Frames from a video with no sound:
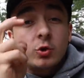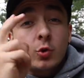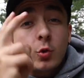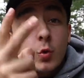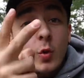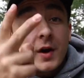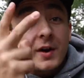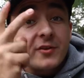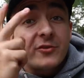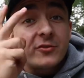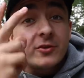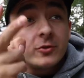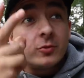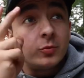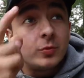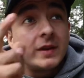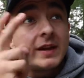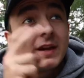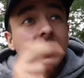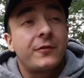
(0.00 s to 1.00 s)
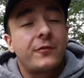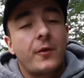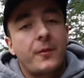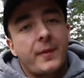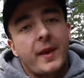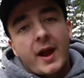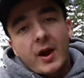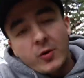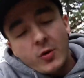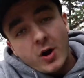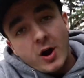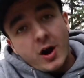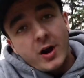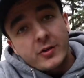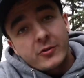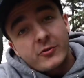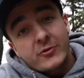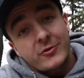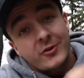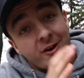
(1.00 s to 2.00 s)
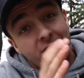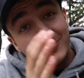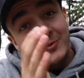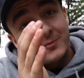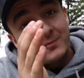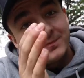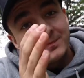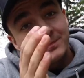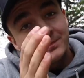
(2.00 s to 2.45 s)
twice a week from now on. So,